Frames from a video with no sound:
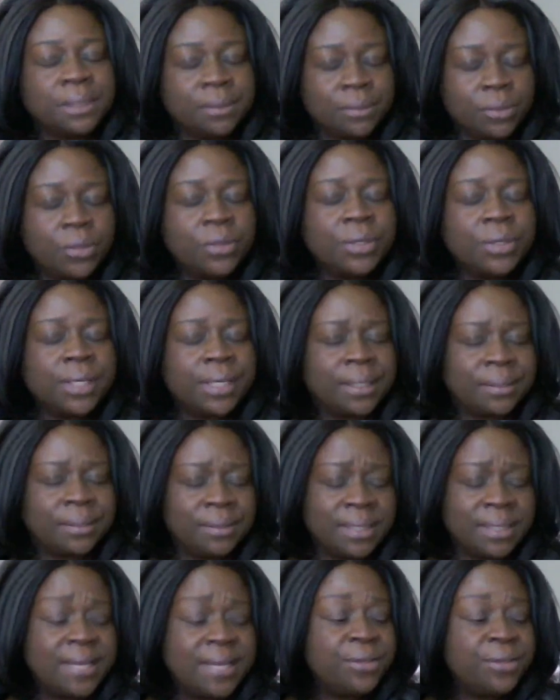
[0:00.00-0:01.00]
Okay.
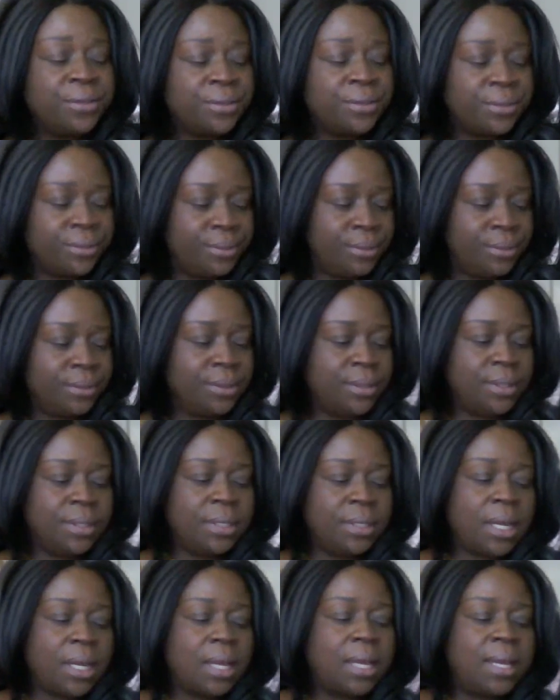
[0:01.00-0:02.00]
Thank you.
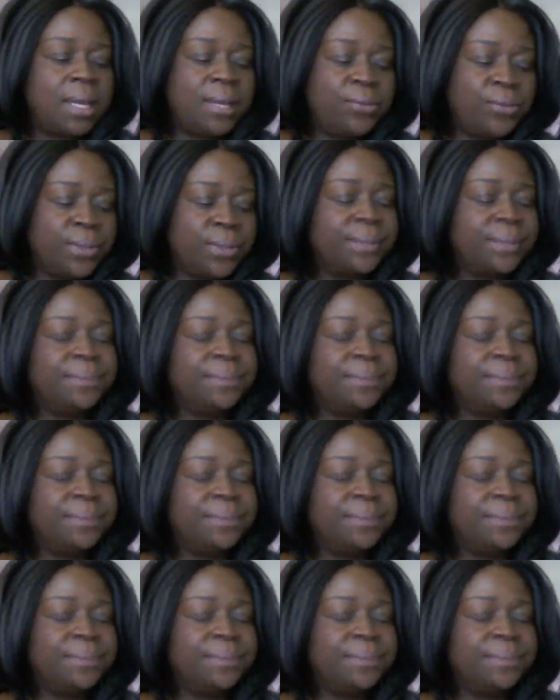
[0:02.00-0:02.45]
I will.